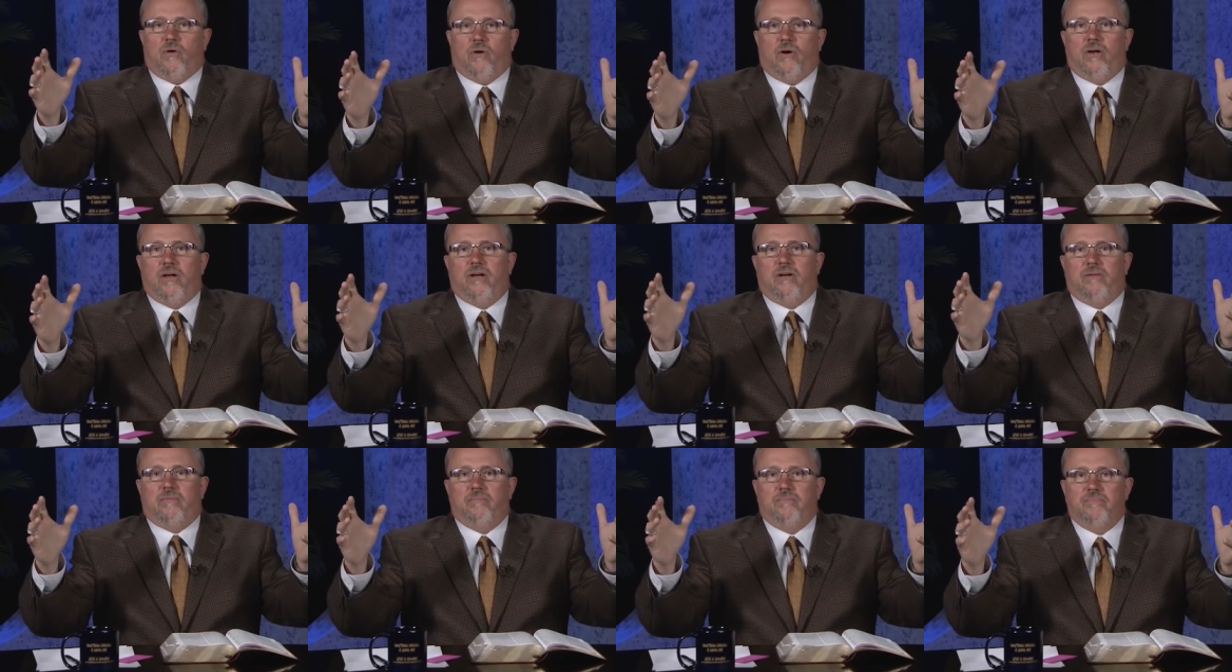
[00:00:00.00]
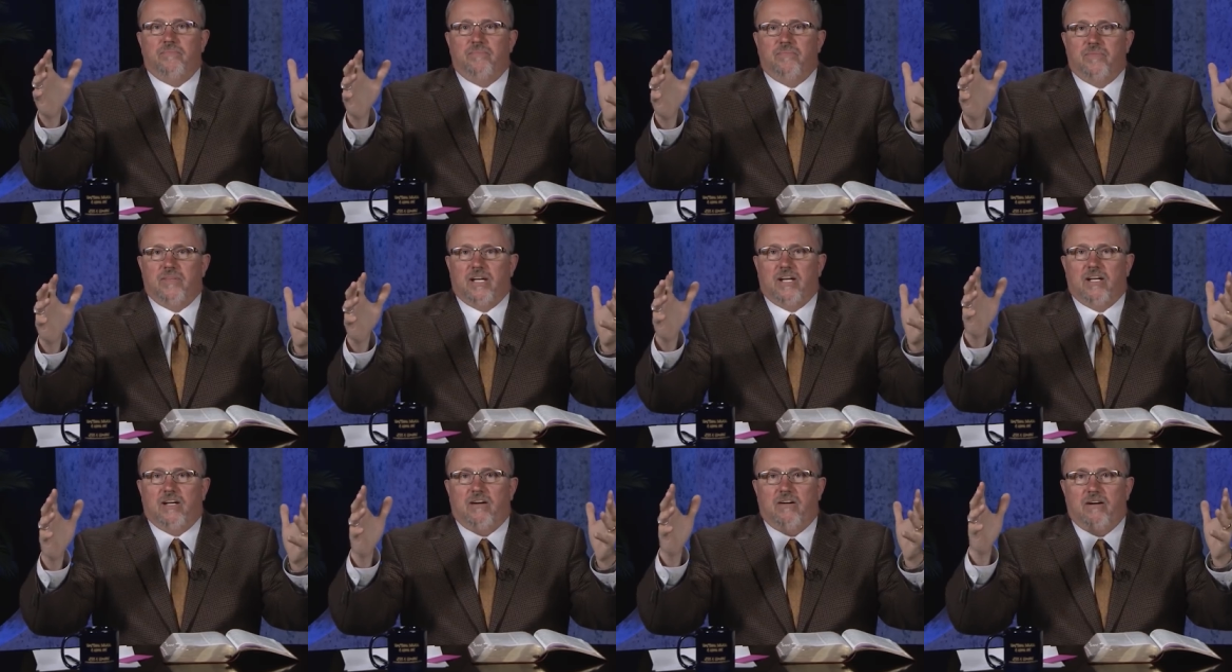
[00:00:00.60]
oil,
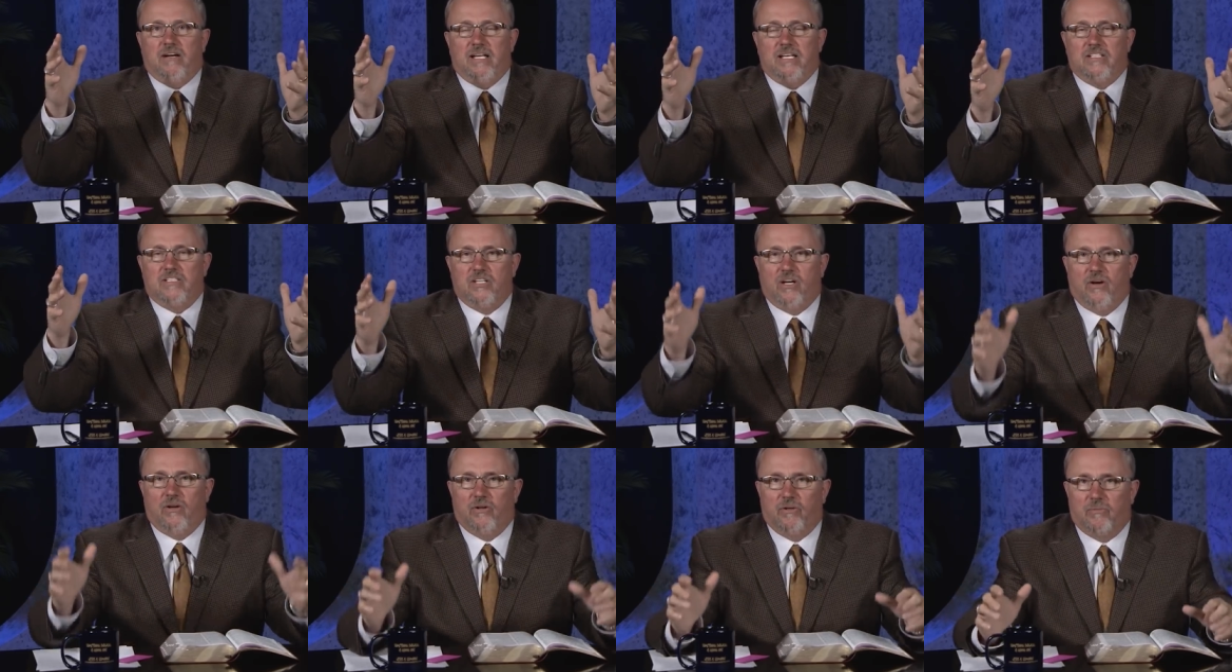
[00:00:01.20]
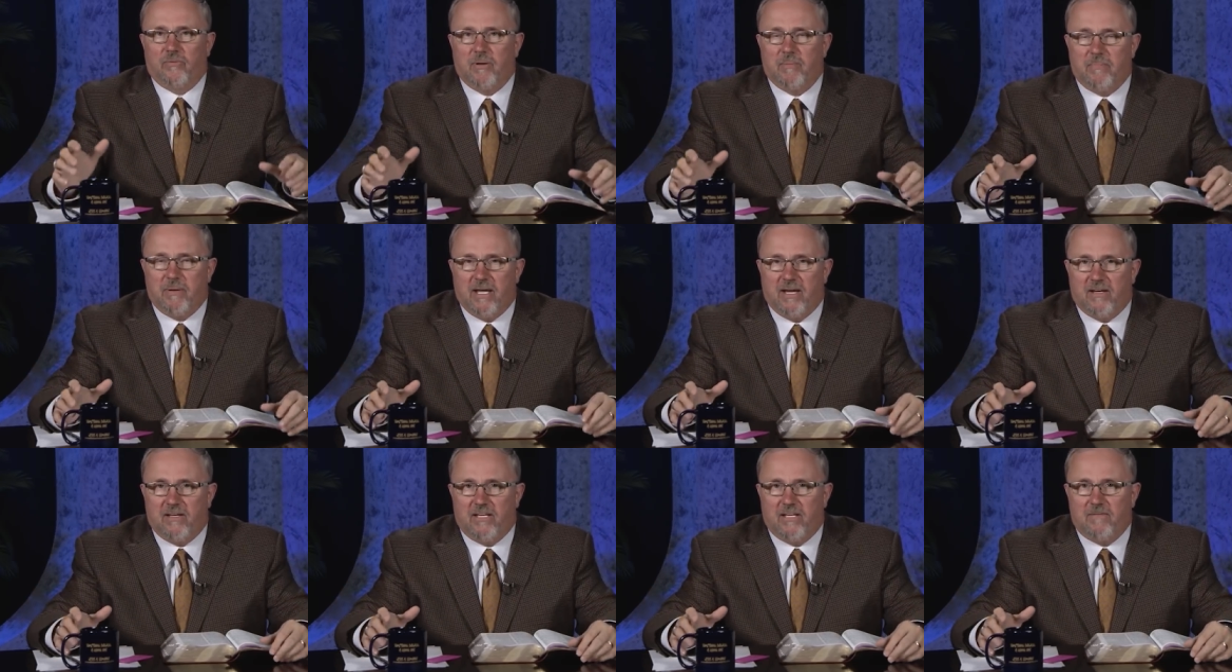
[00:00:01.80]
they are in total
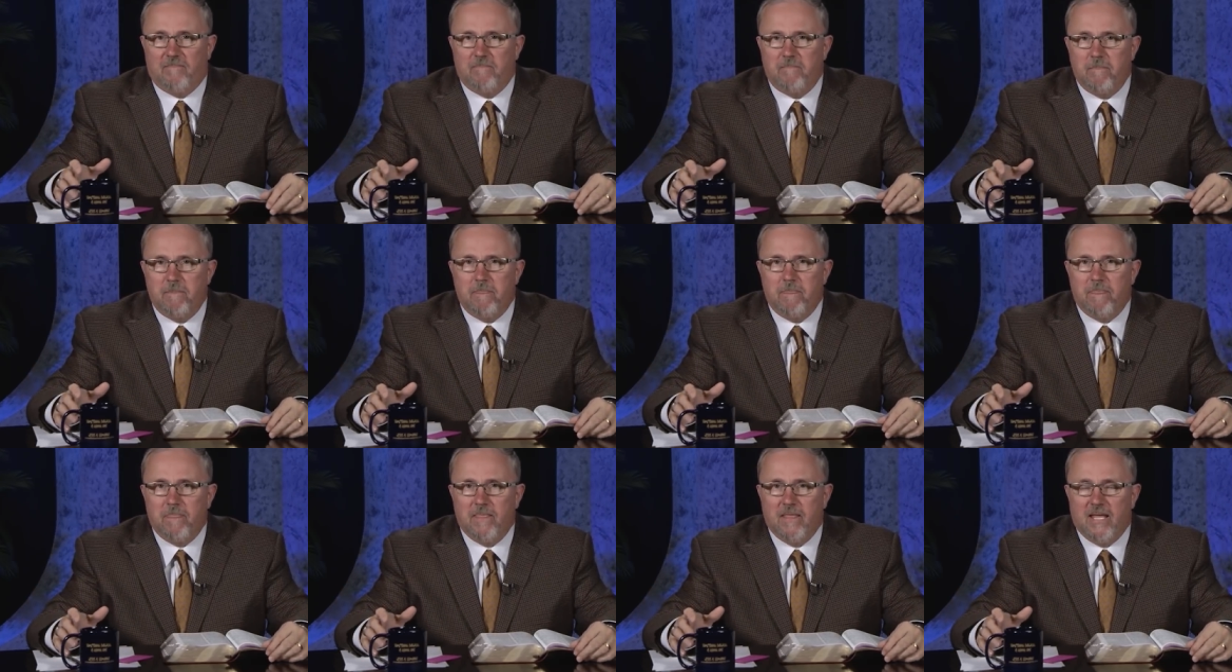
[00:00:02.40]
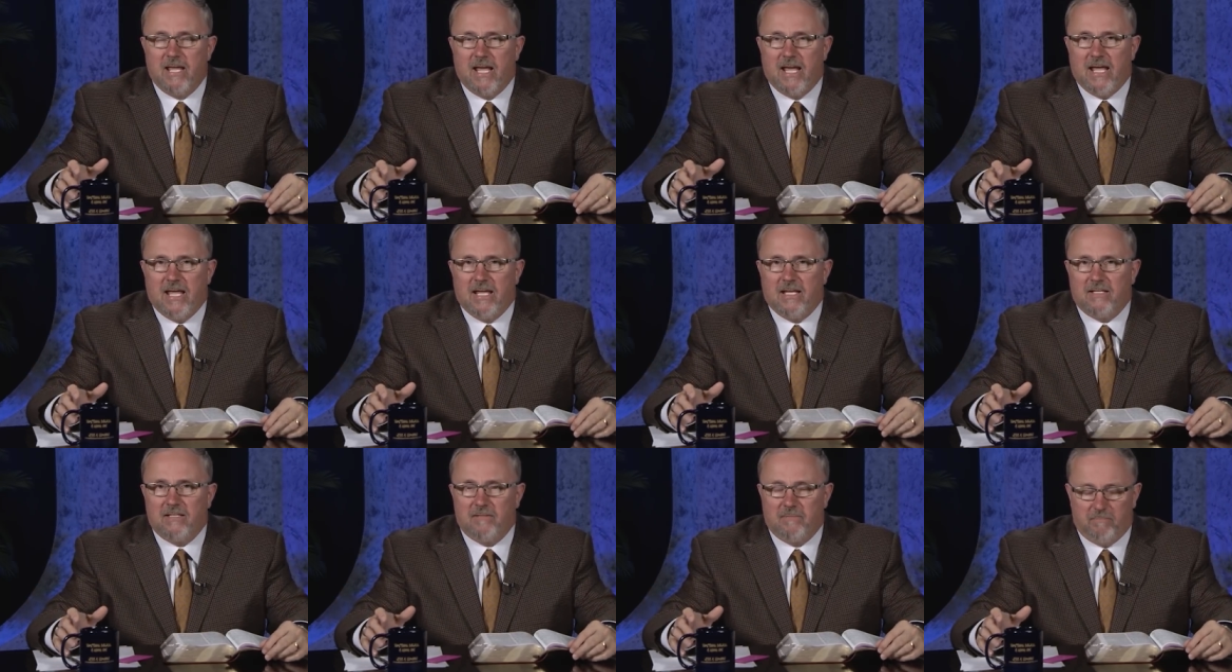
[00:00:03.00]
rebellion,
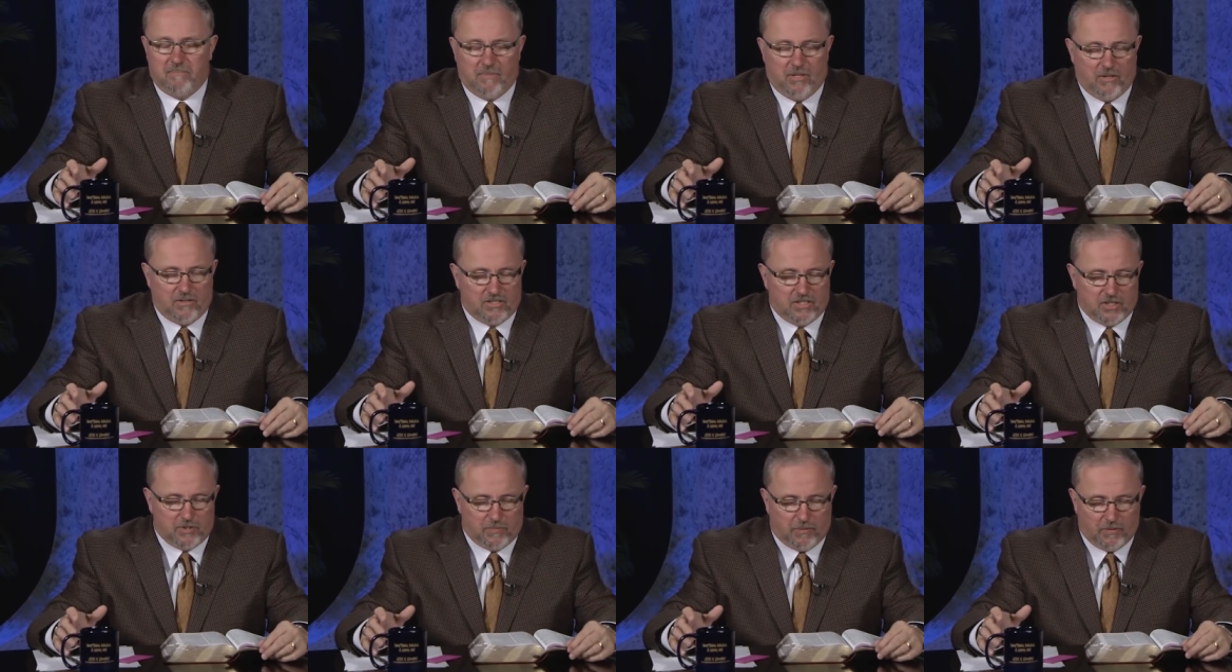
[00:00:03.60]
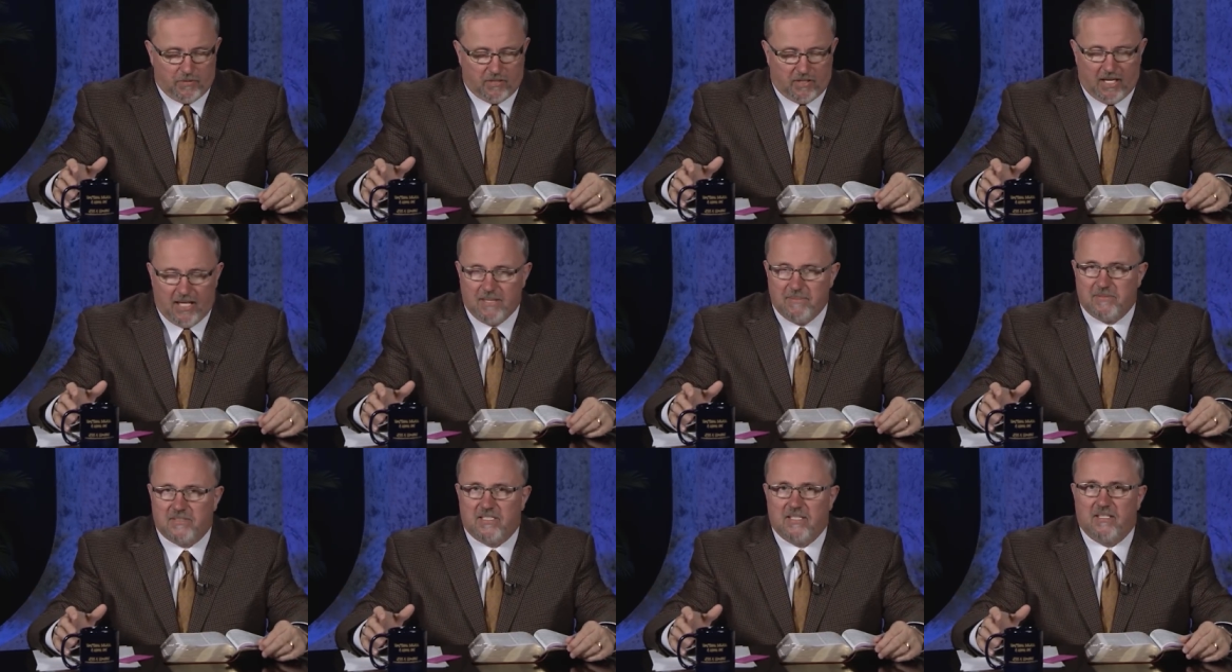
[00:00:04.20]
and Moses
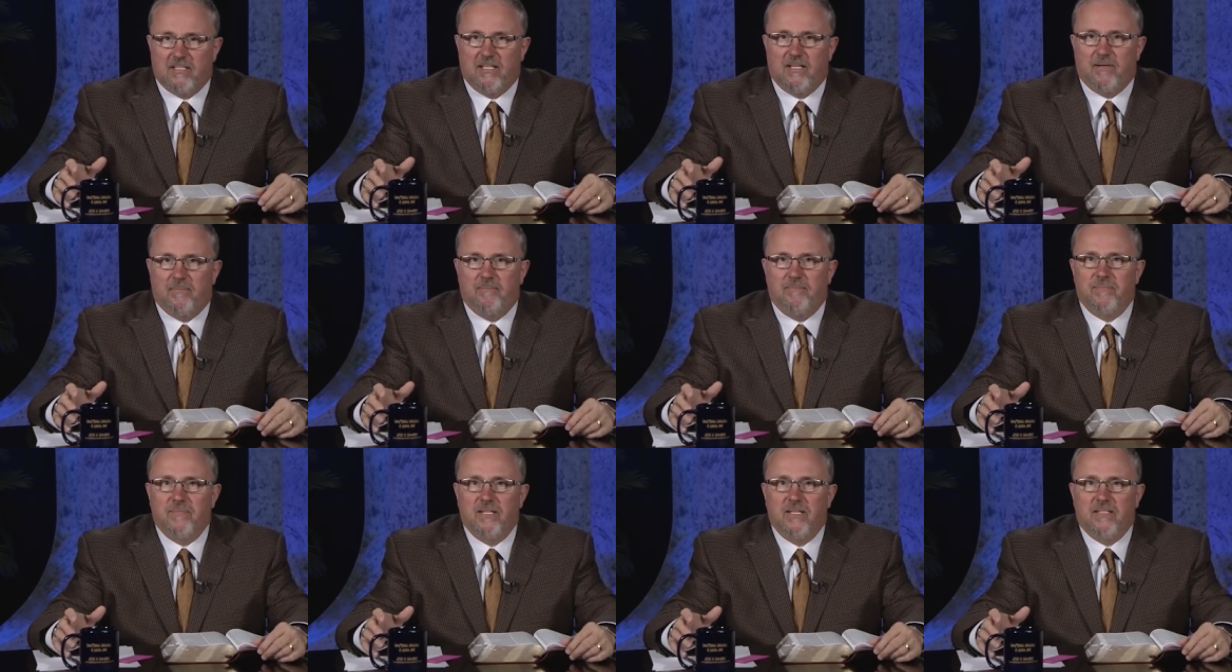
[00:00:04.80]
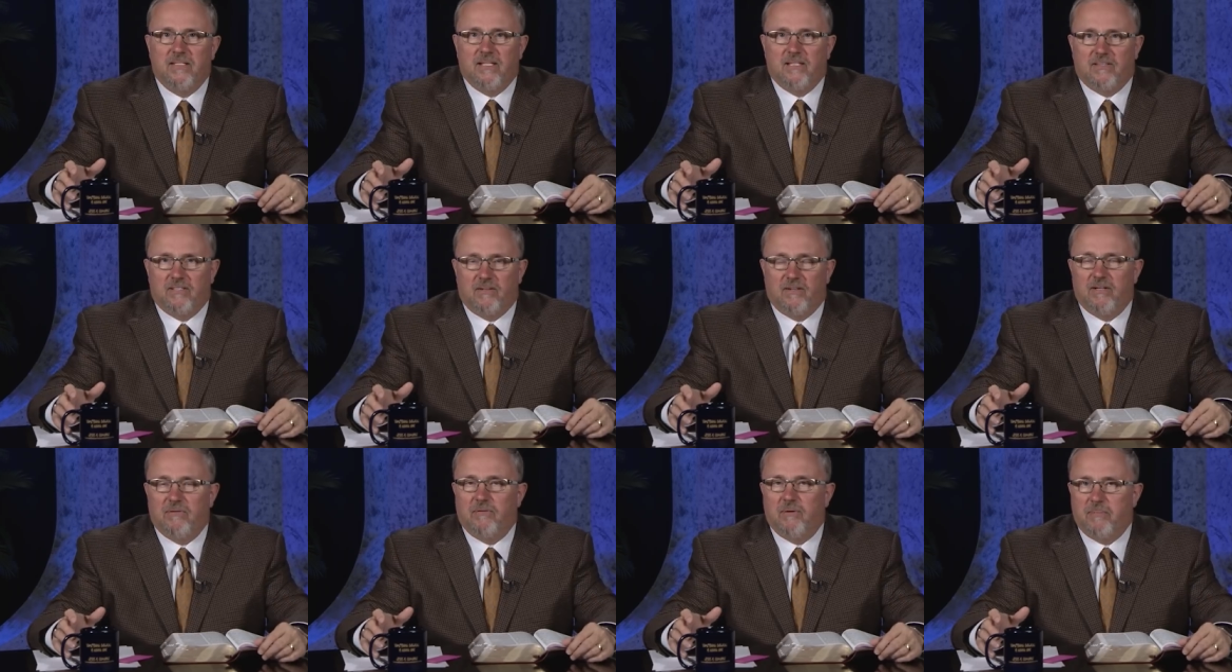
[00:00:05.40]
proclaims to them that
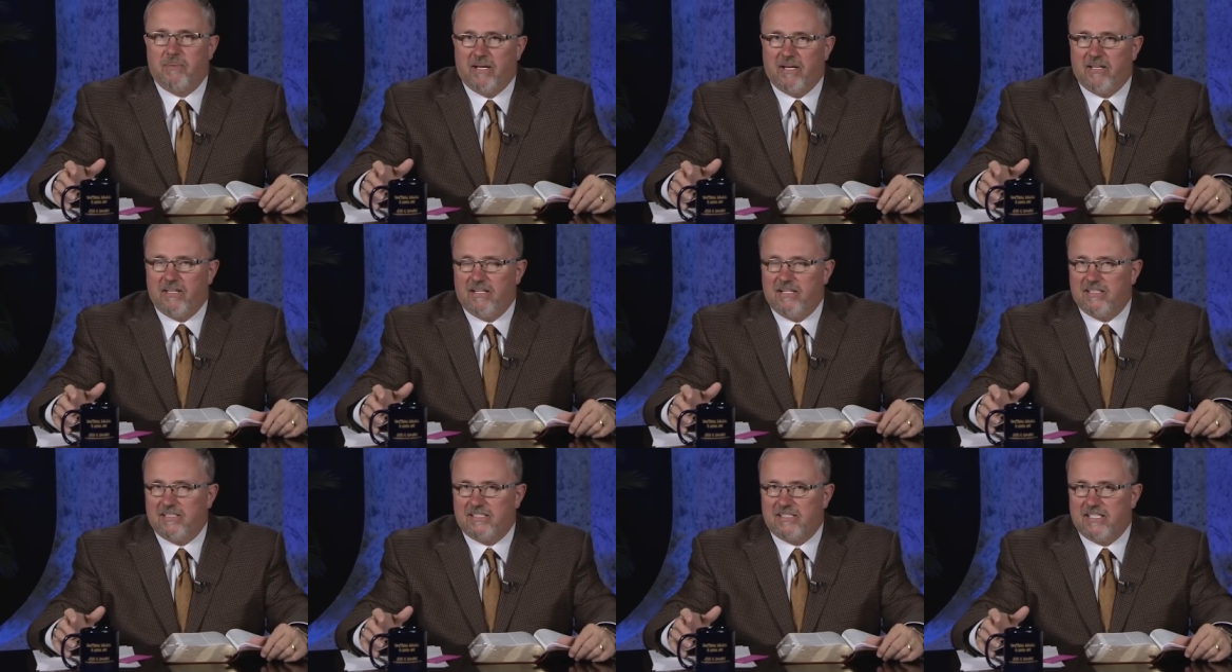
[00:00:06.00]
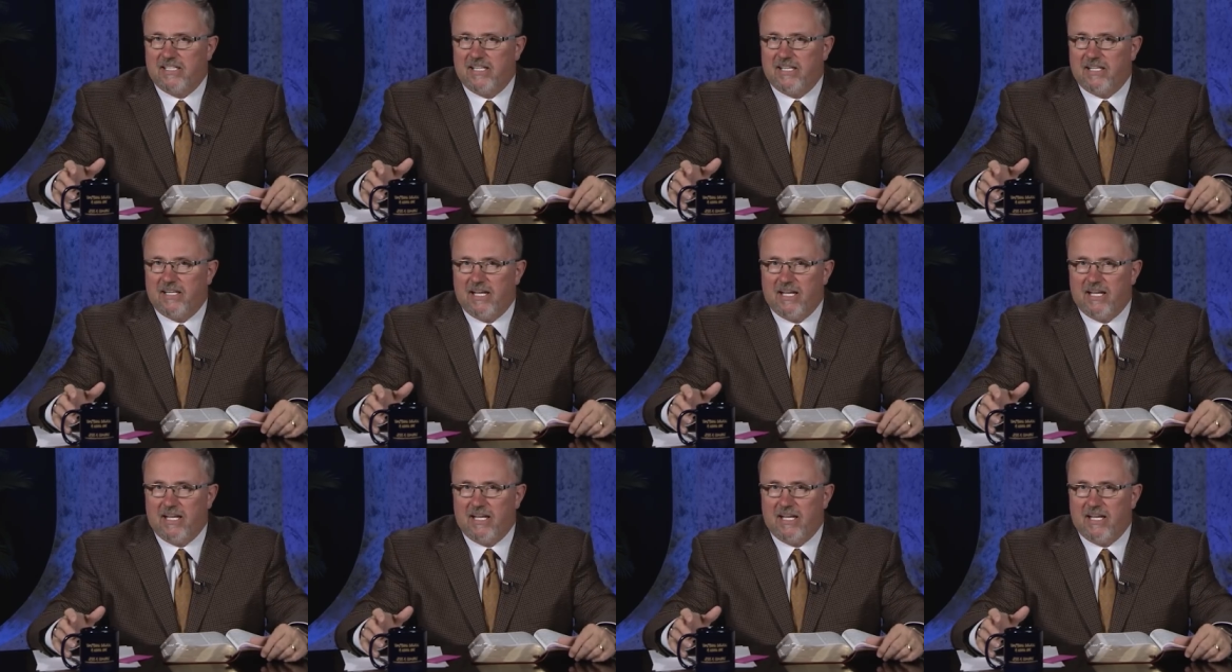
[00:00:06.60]
they're in rebellion and sin.